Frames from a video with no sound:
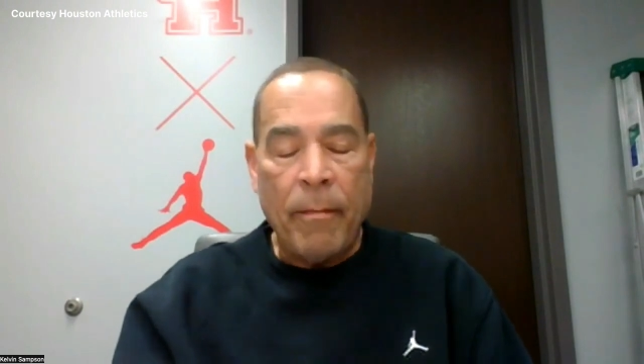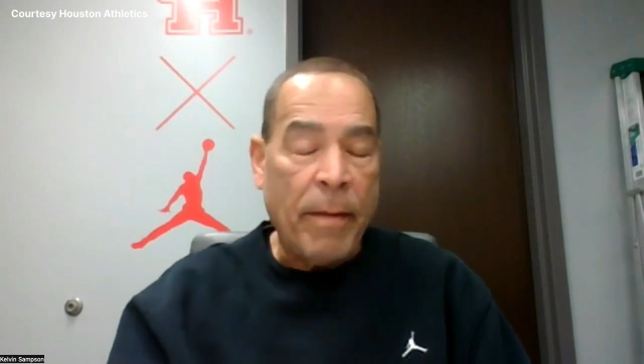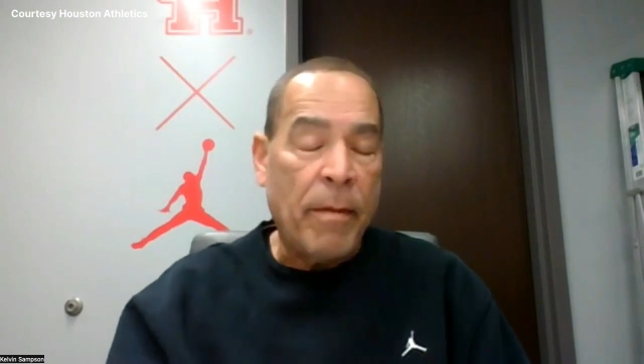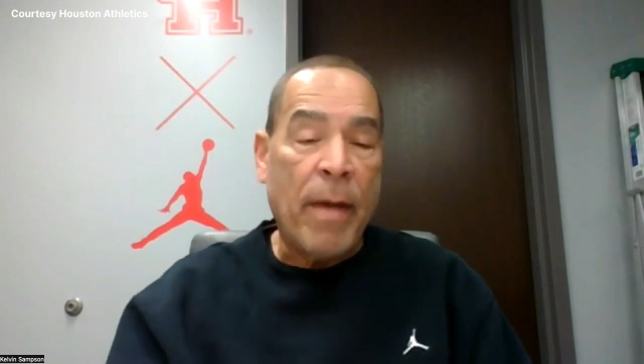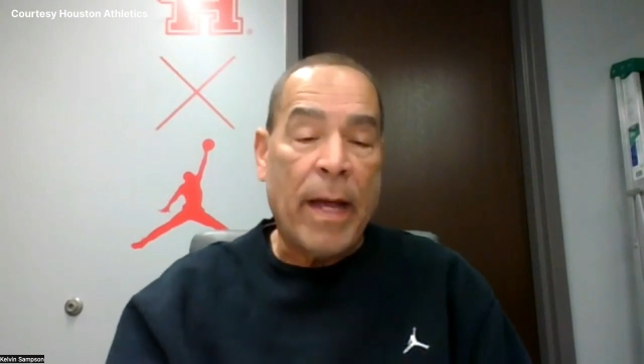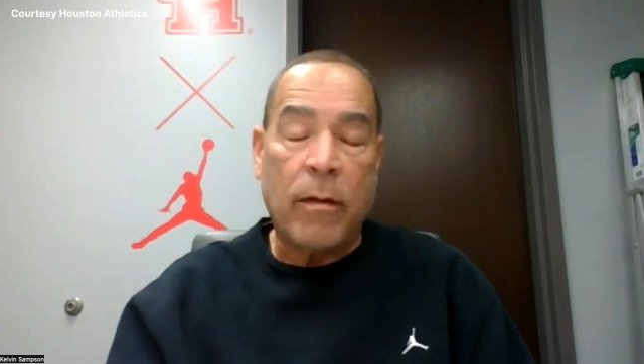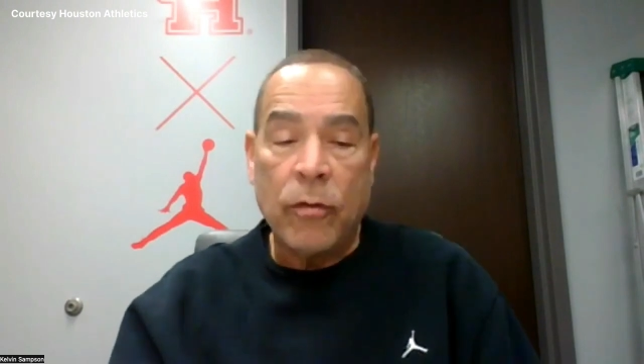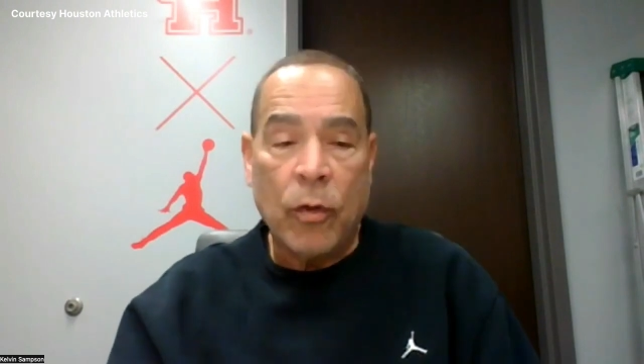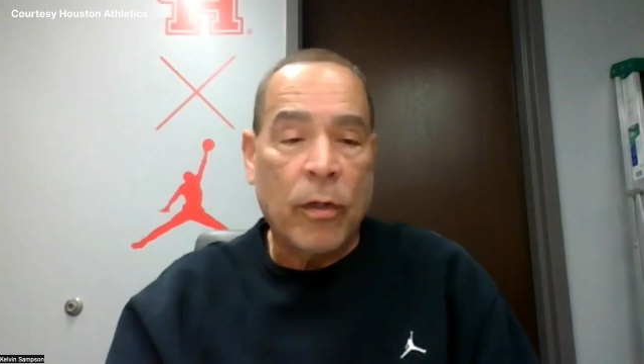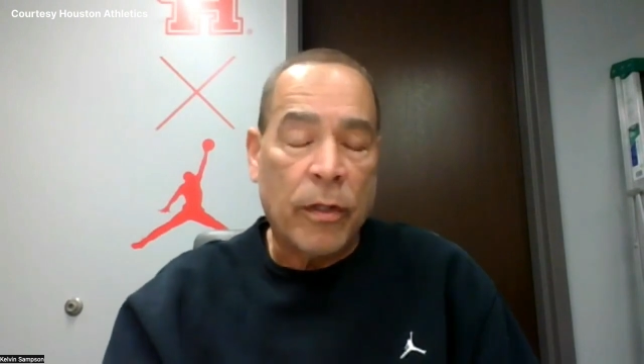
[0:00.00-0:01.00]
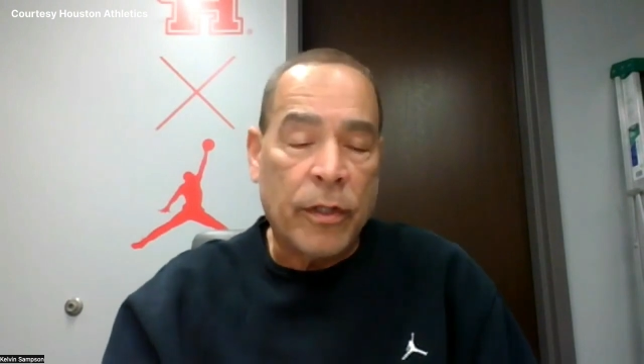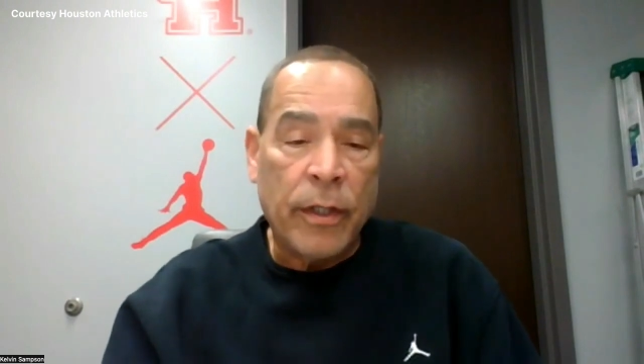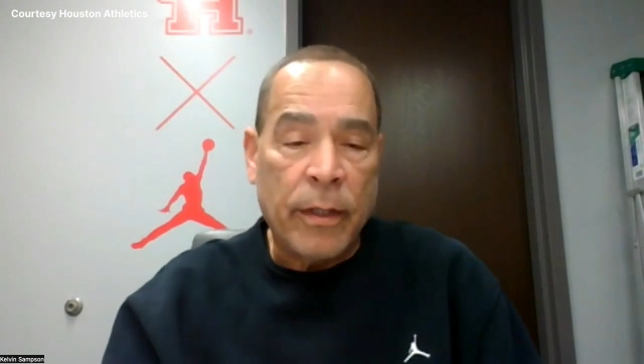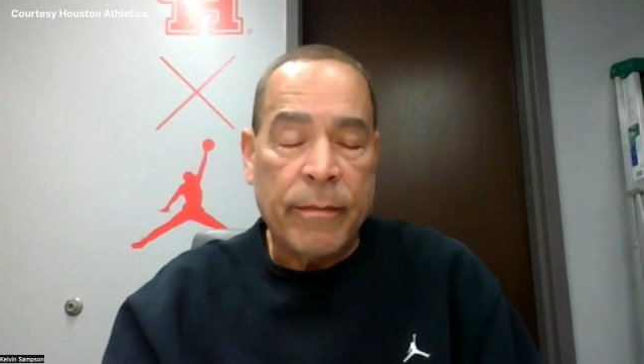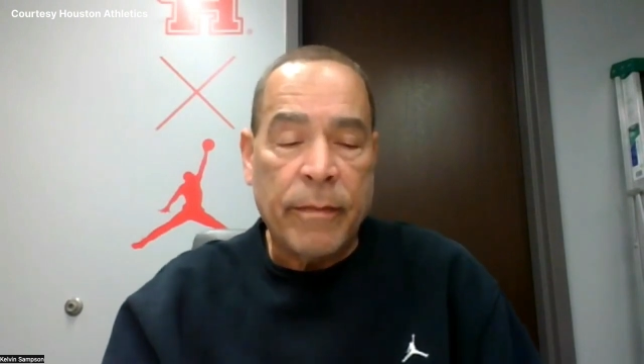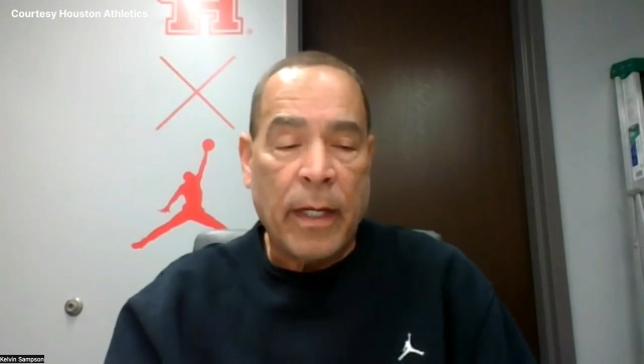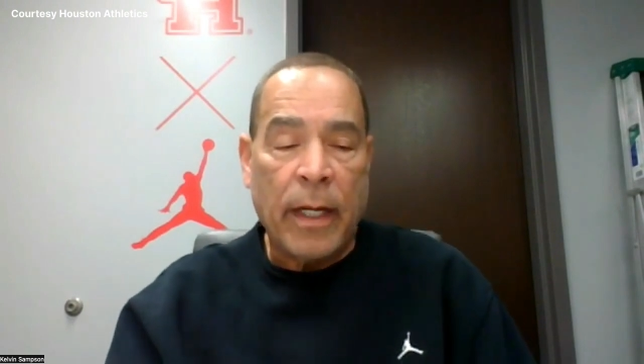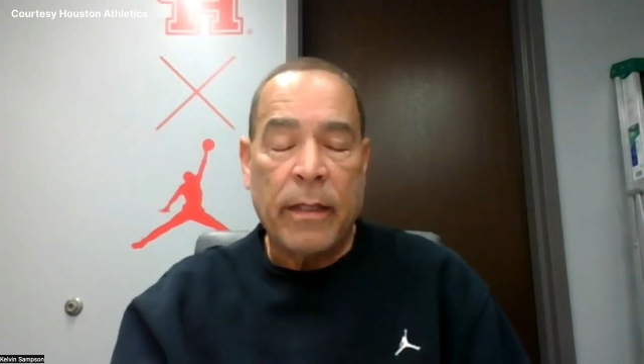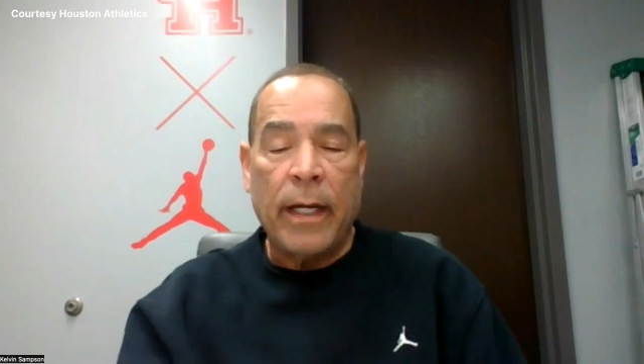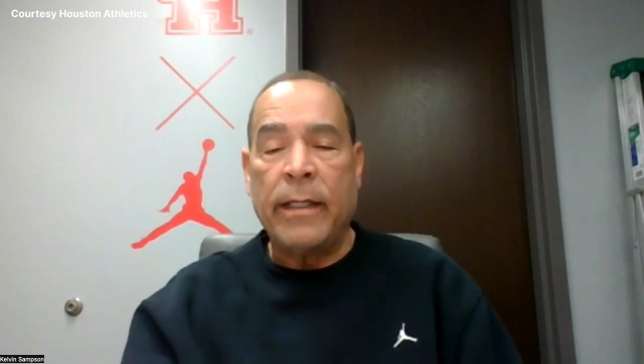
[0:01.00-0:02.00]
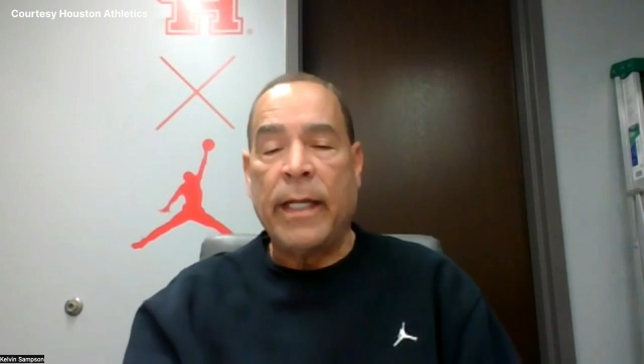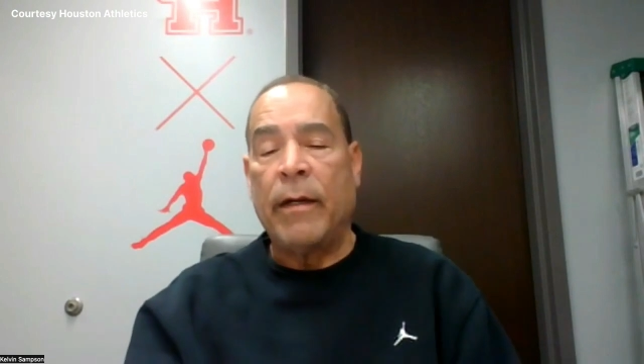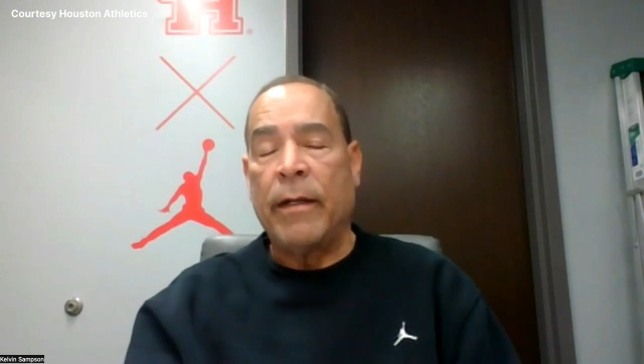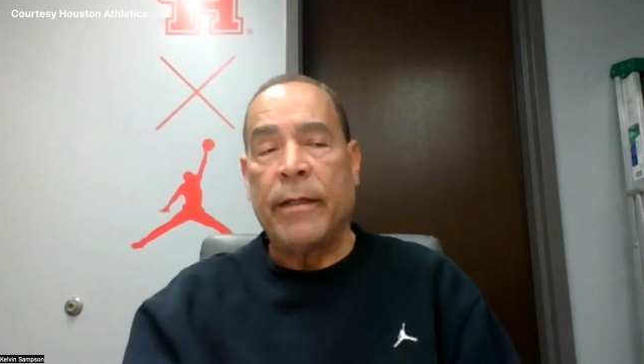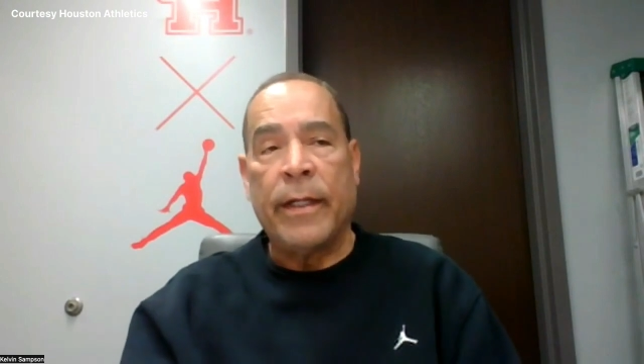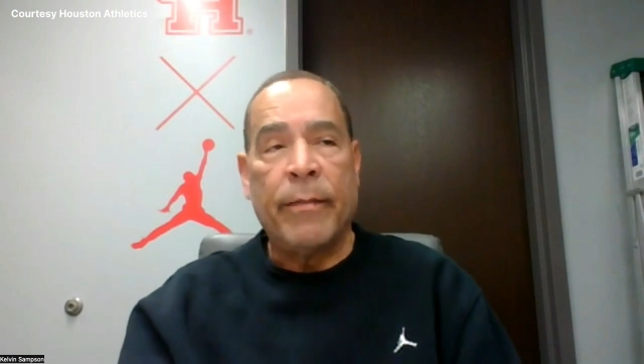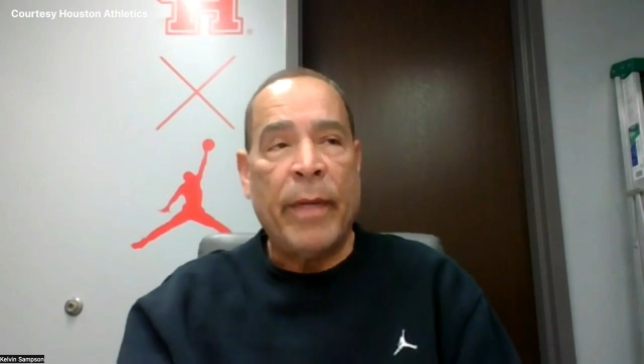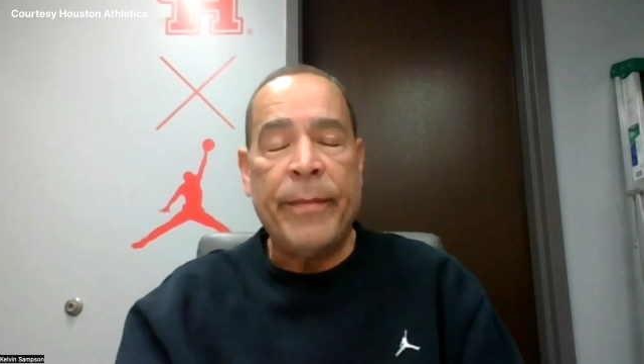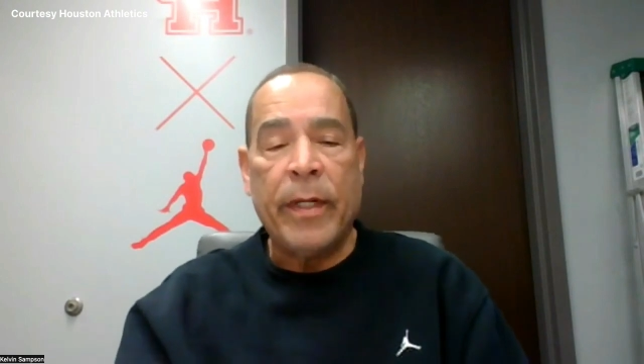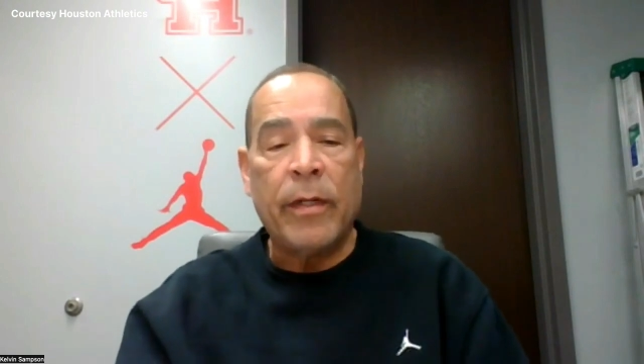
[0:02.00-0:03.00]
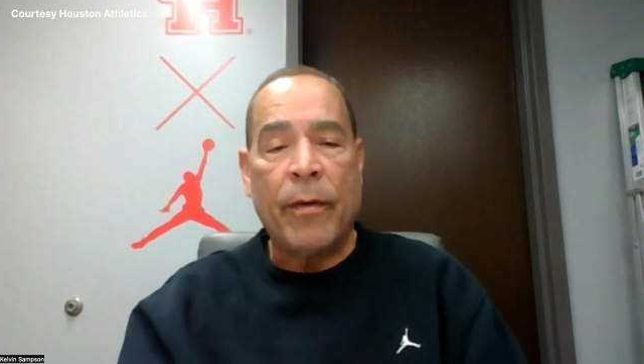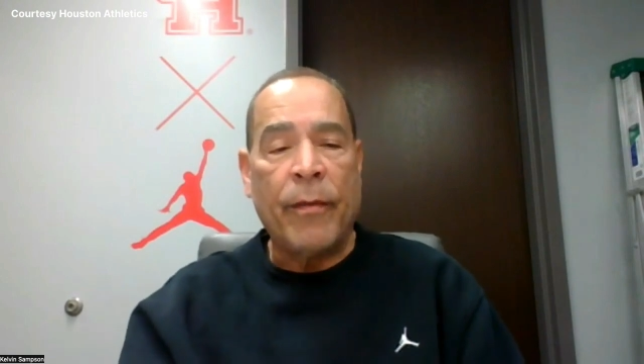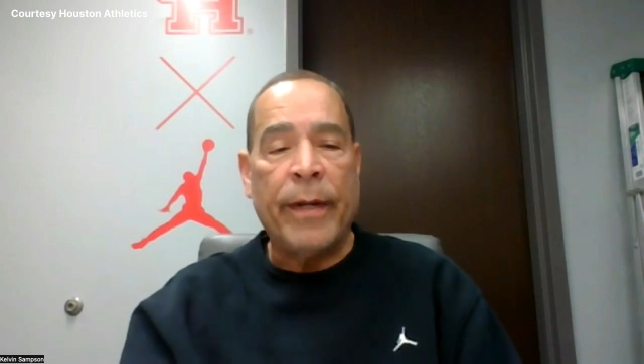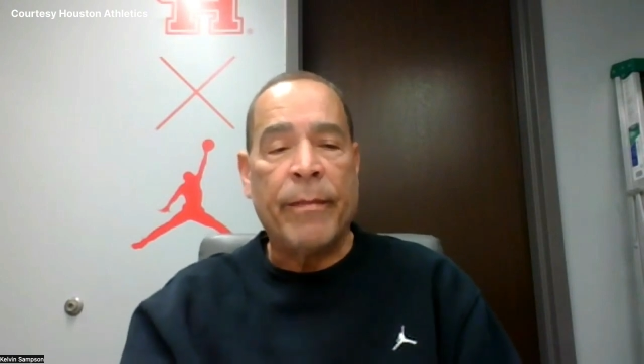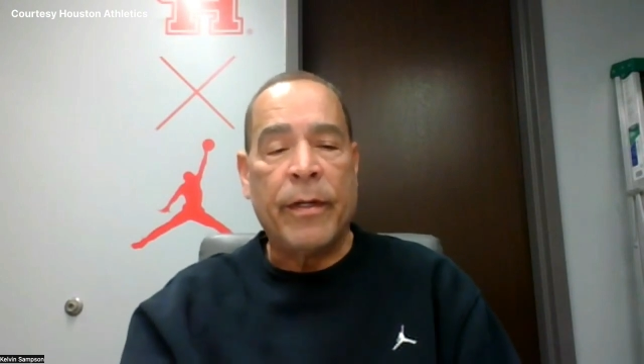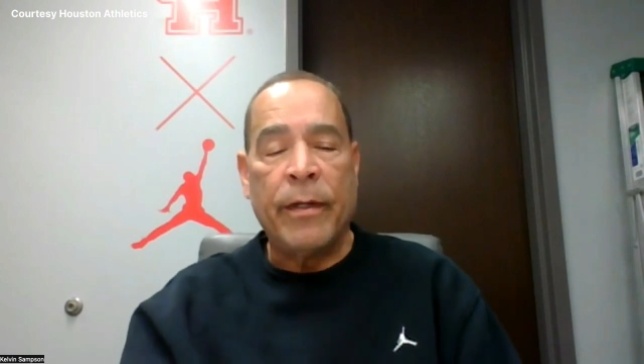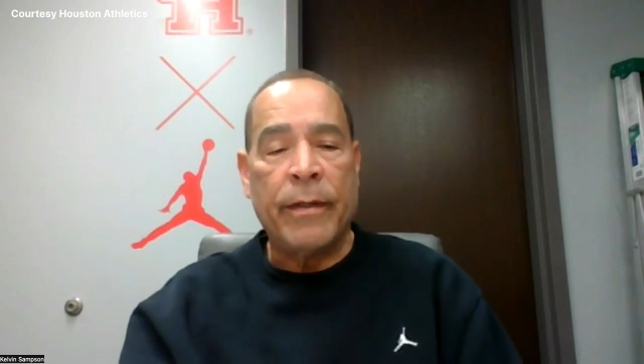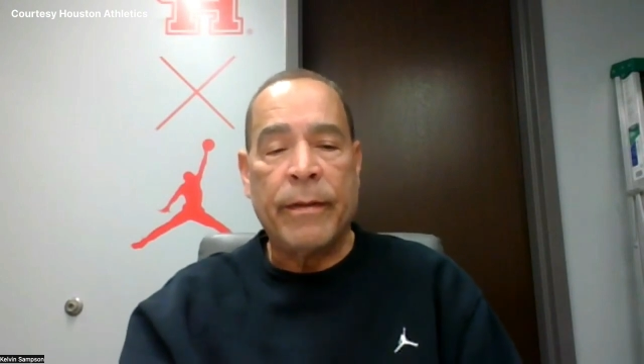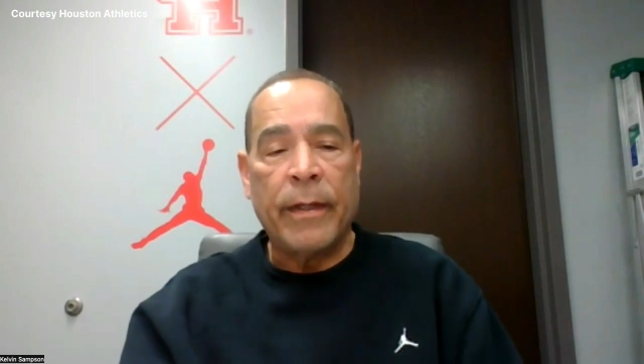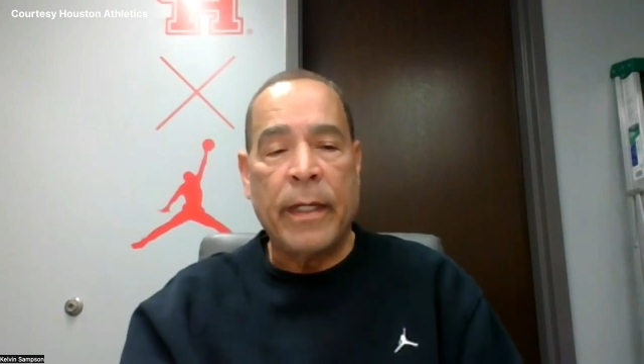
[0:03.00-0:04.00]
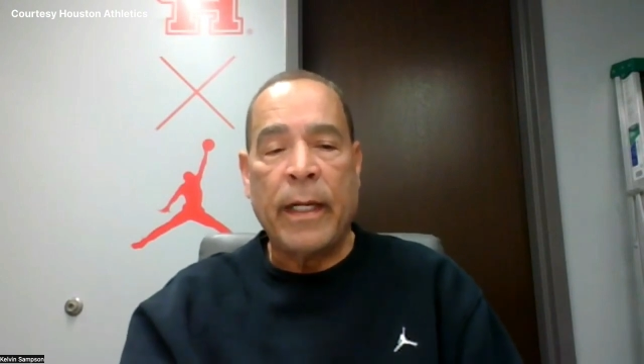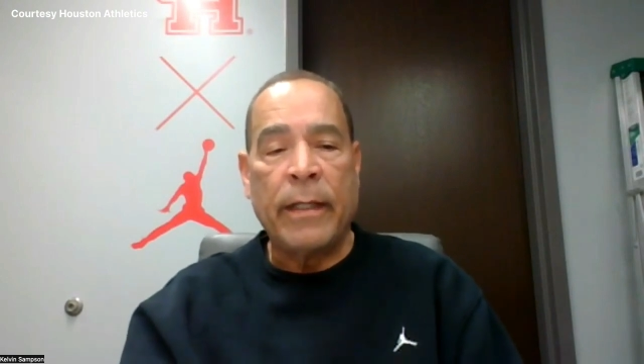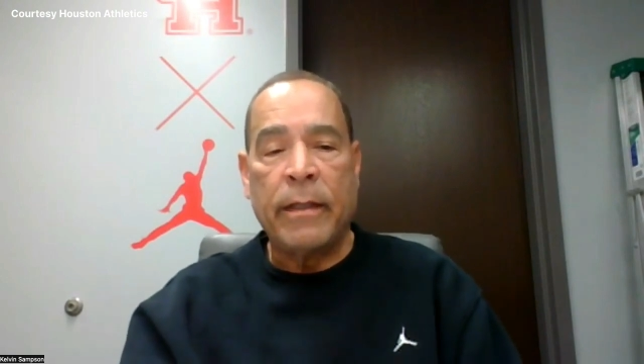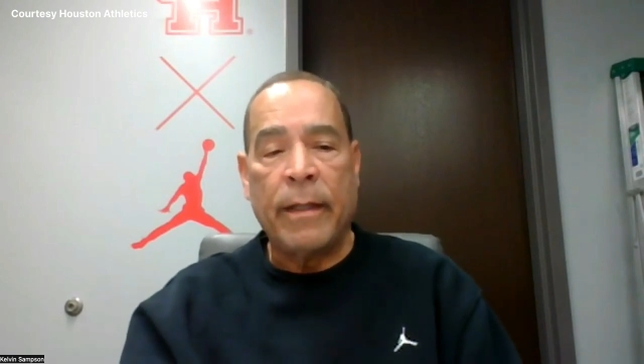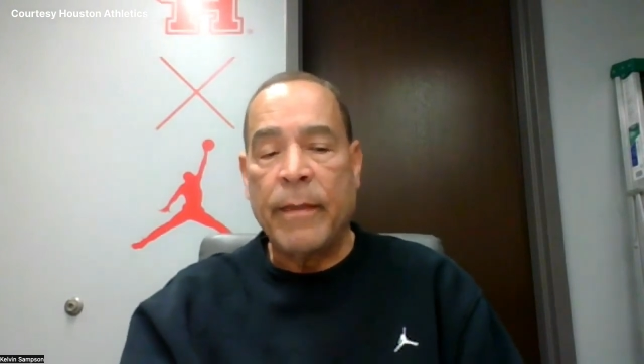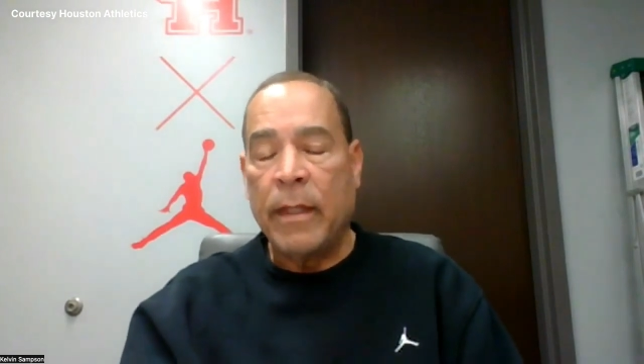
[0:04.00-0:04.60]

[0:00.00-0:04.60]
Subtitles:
Maybe Michael Jordan could. I doubt he did. Maybe Kareem could. I've